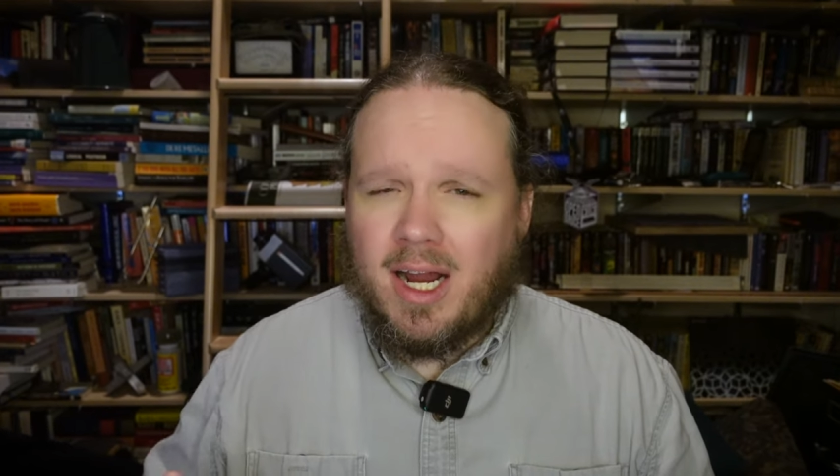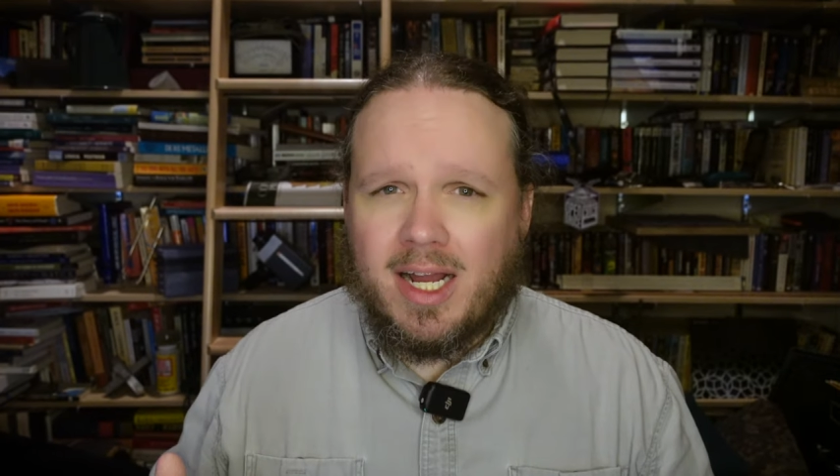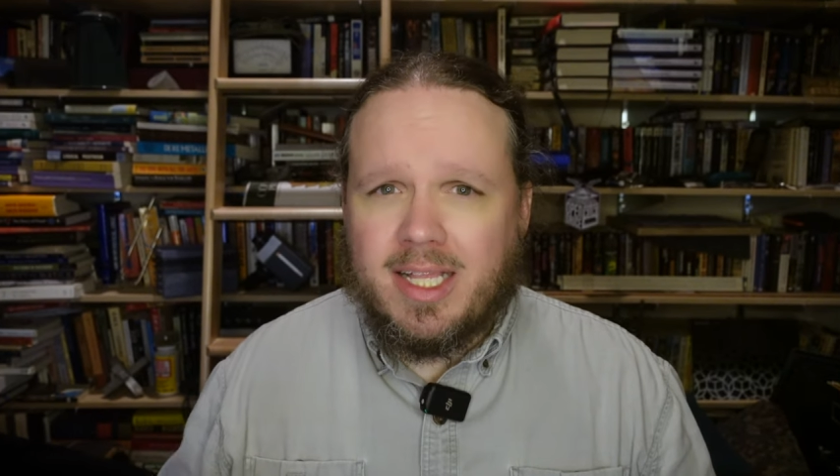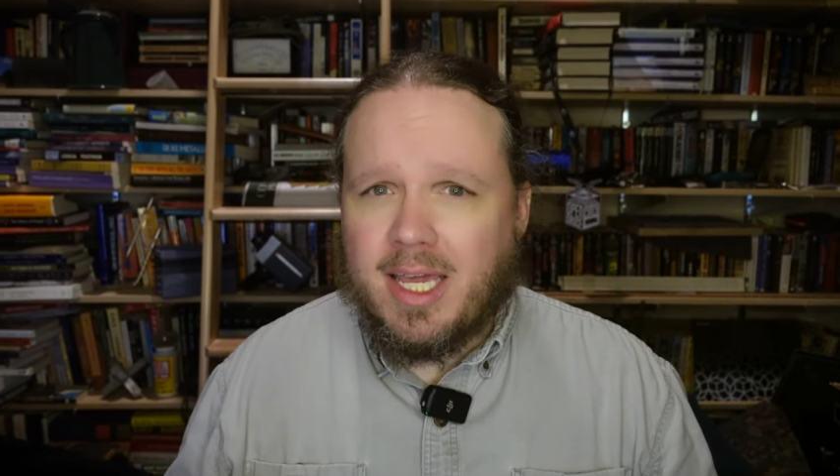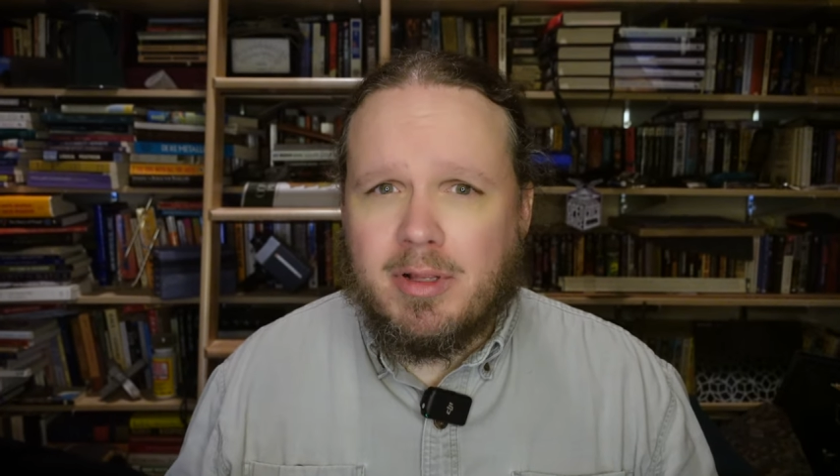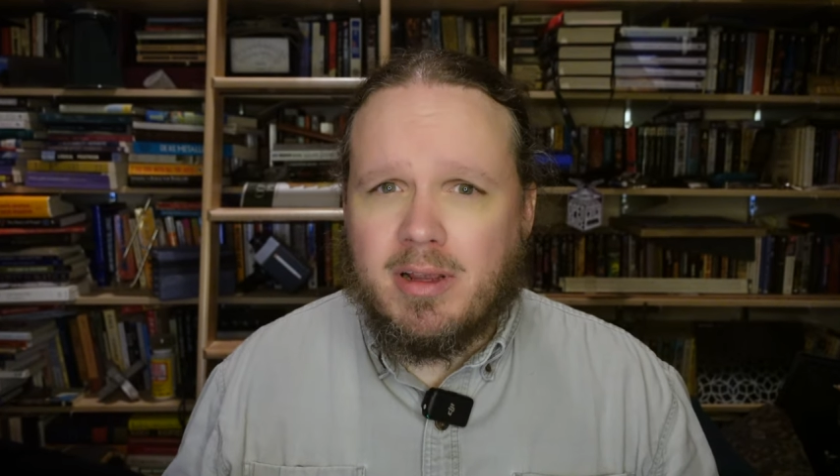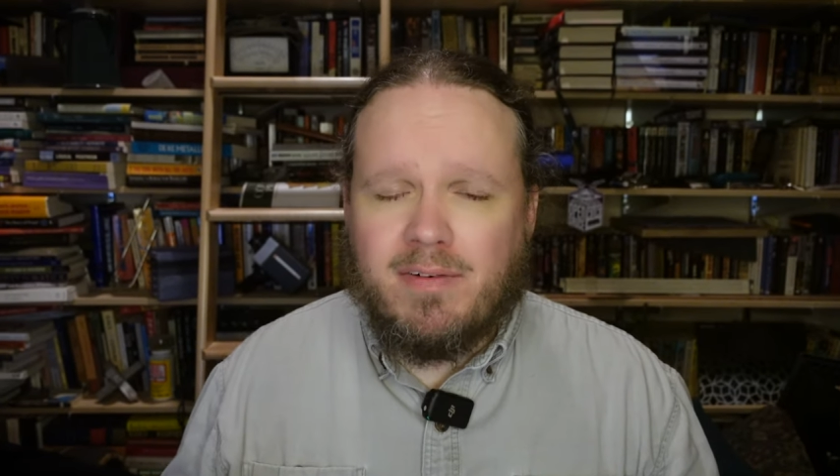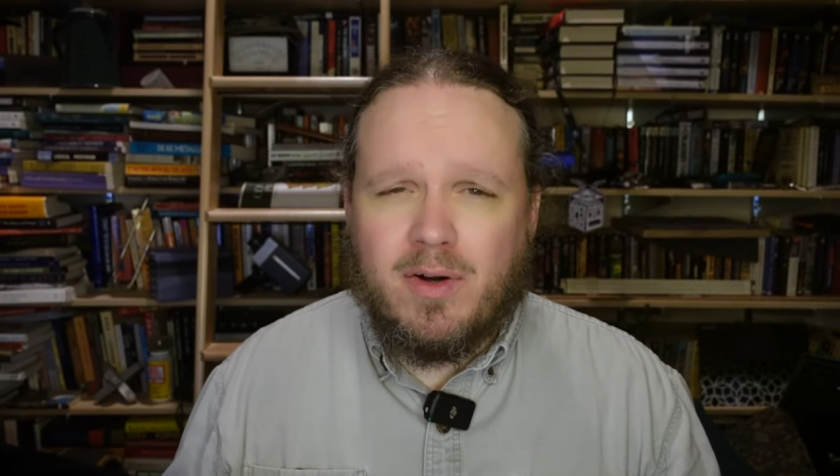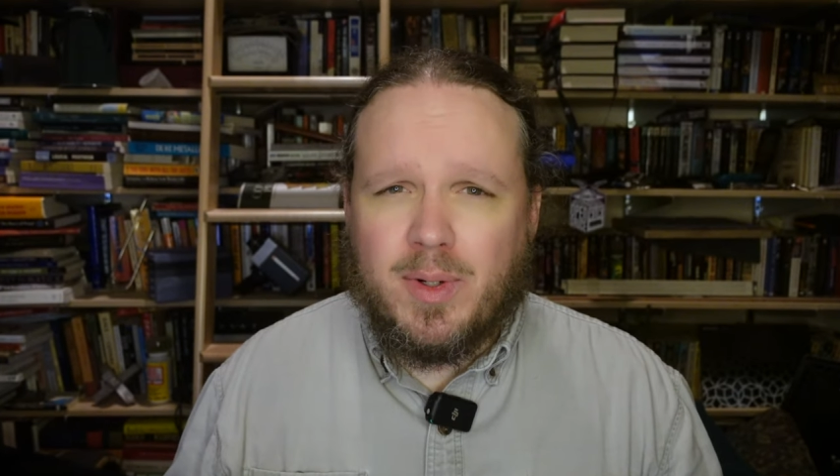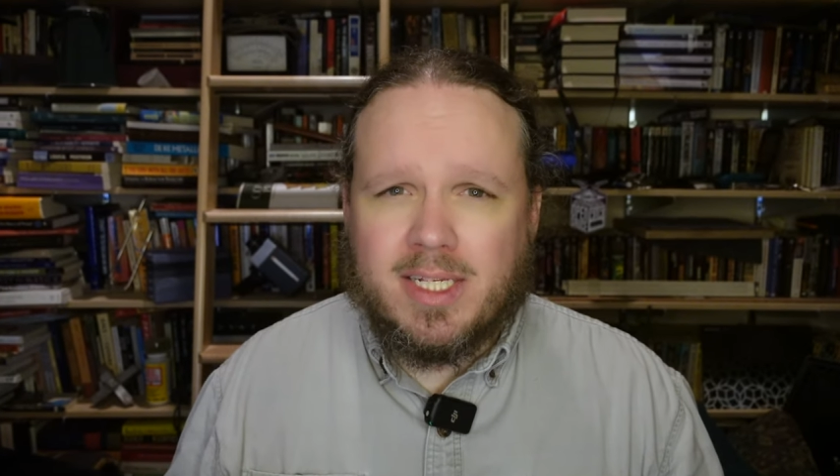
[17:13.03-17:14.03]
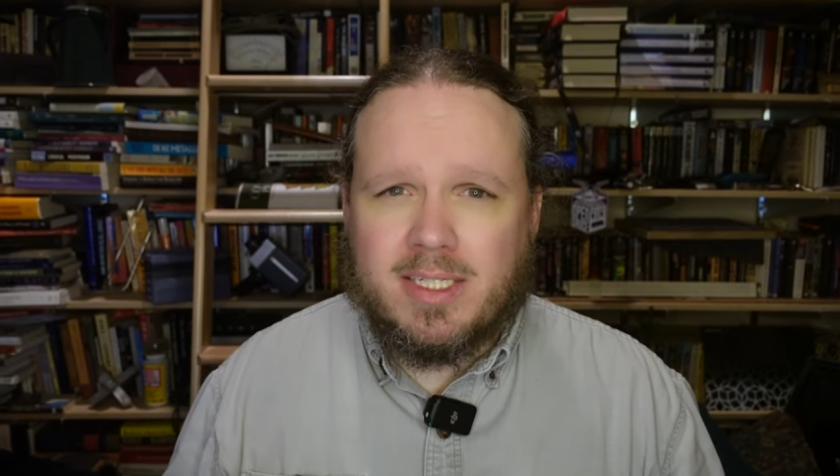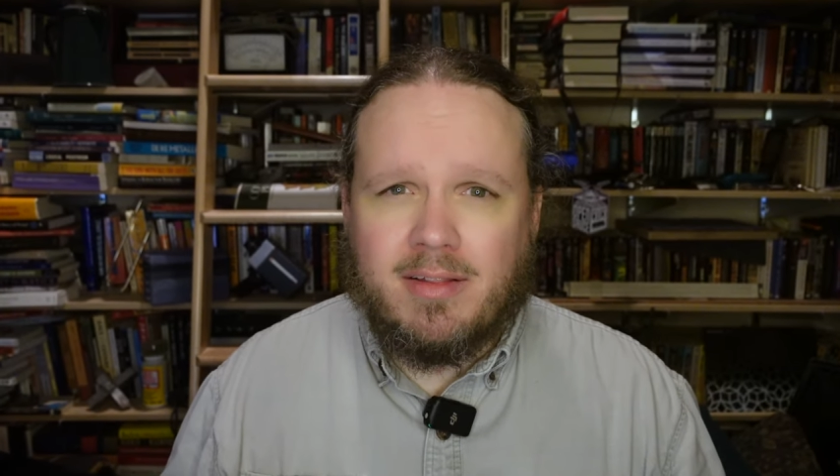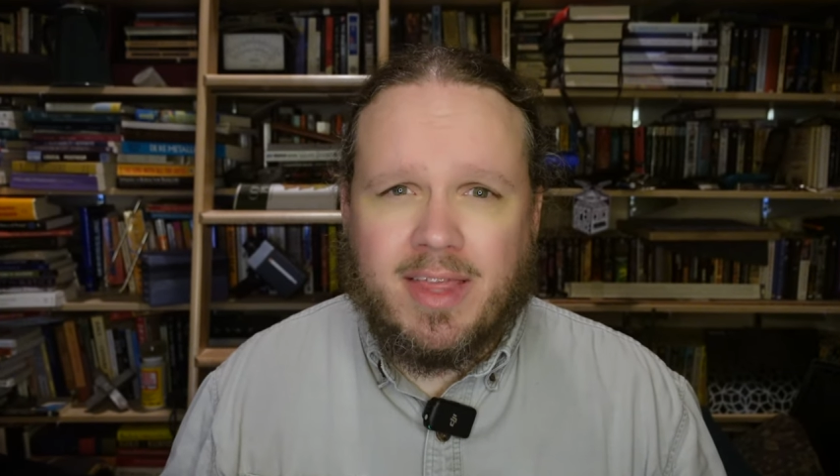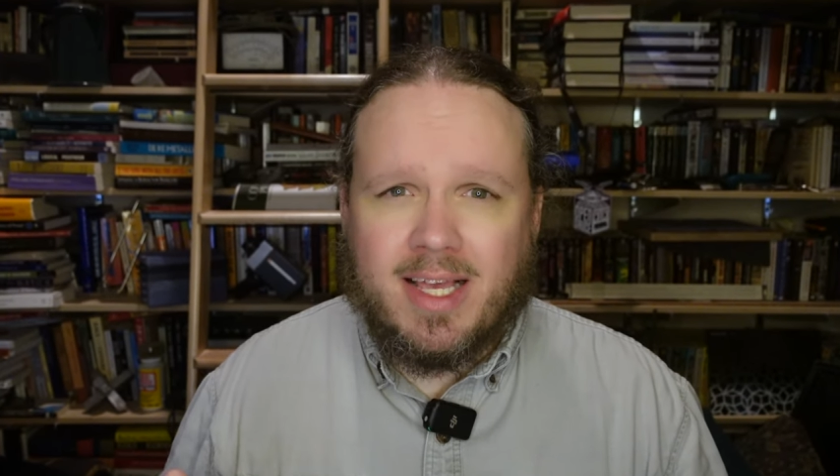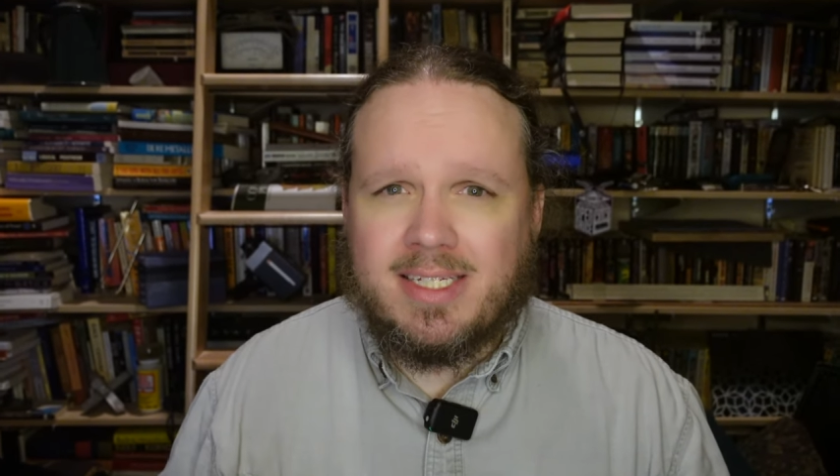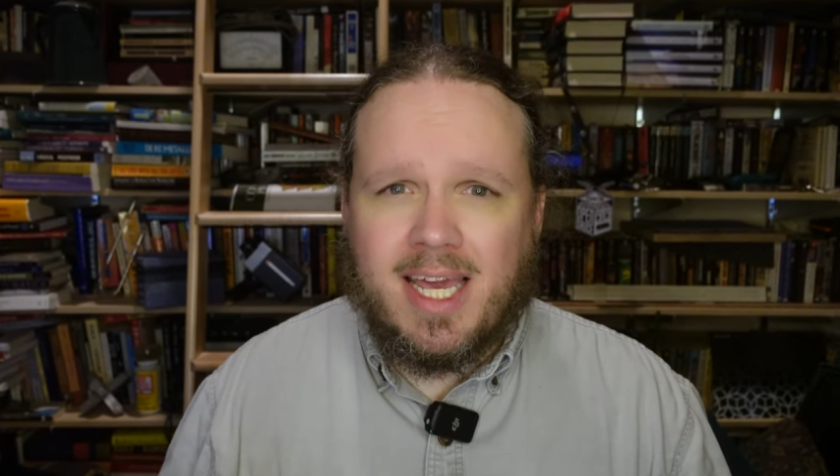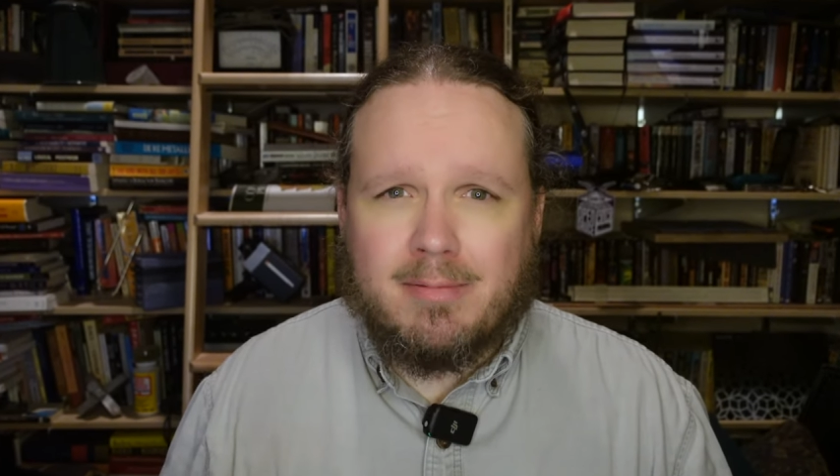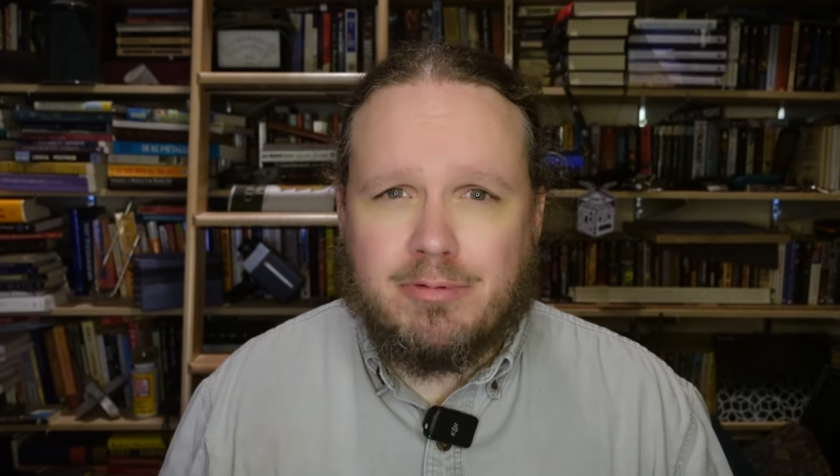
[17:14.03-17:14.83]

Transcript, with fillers: unable to focus on the exact